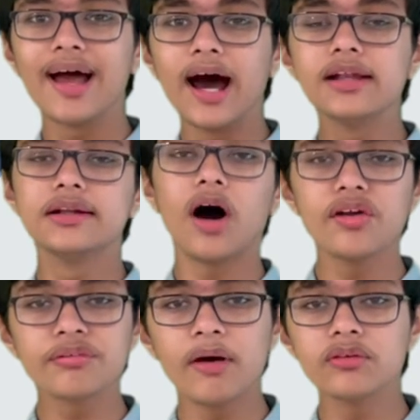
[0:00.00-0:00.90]
a
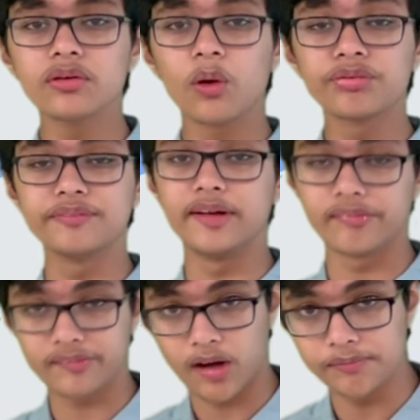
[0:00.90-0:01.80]
large amount of
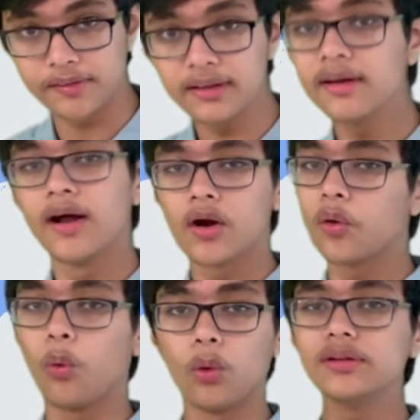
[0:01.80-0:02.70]
discovered
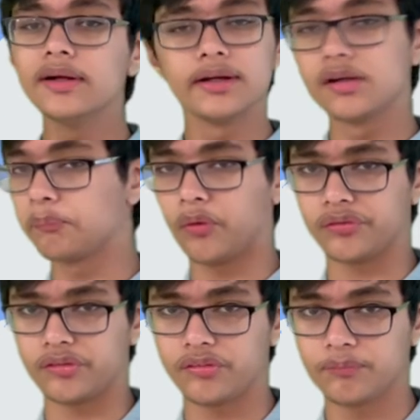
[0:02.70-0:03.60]
coal
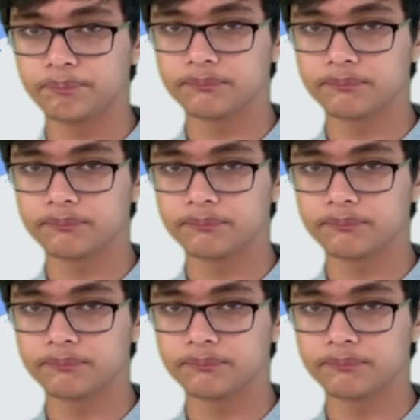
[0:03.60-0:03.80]
deposits.